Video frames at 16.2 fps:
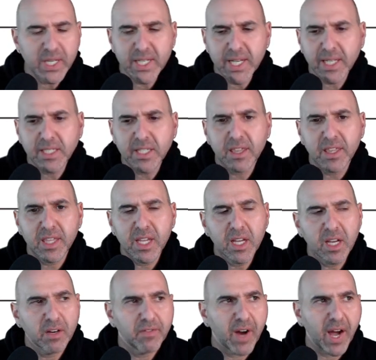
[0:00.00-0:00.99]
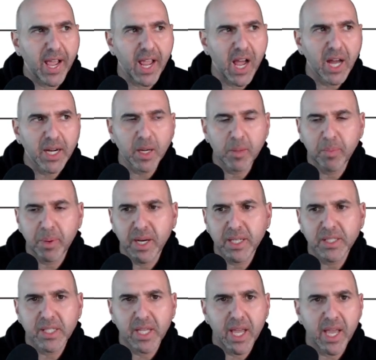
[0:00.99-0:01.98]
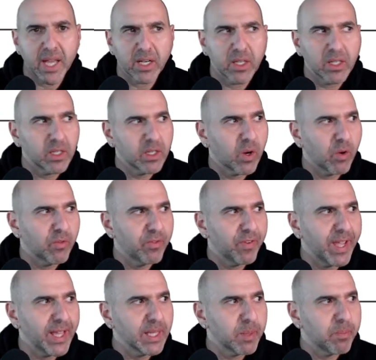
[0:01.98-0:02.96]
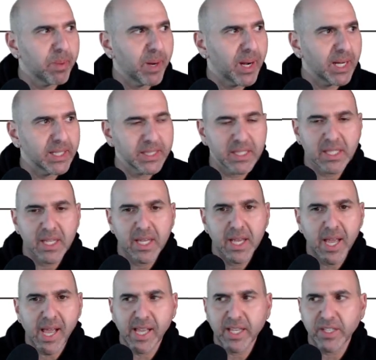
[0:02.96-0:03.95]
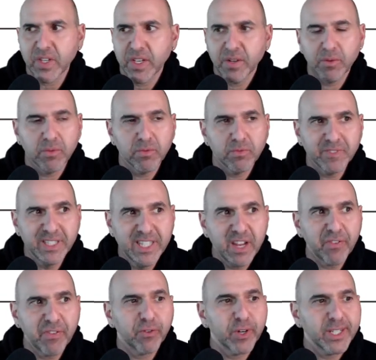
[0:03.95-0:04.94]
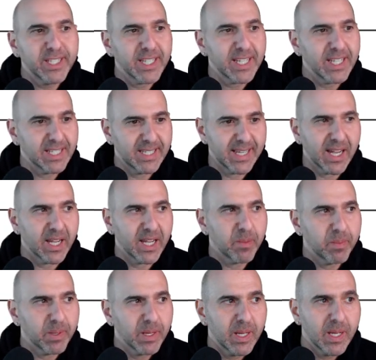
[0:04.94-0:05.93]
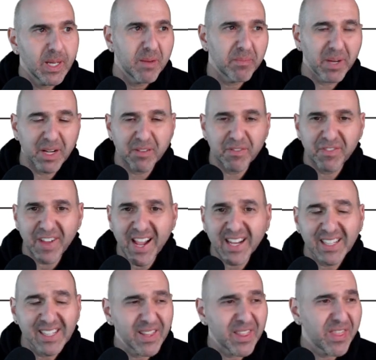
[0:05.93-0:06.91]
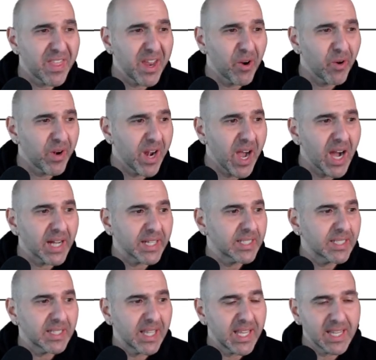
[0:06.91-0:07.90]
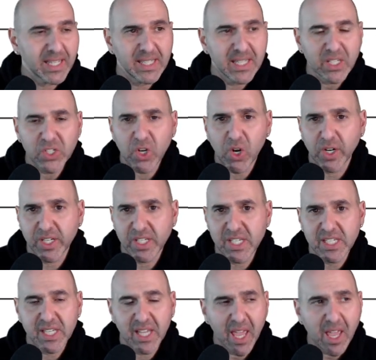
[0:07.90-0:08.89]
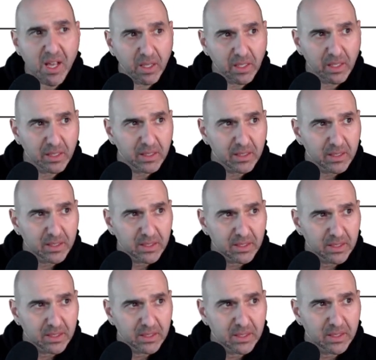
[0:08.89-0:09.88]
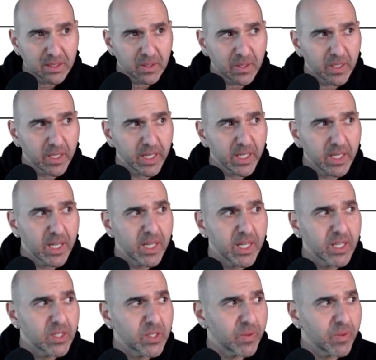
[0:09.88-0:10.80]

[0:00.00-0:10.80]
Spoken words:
we tend to think of ionic bonds and covalent bonds as different in type. But in fact, they're not. They exist on a scale, right?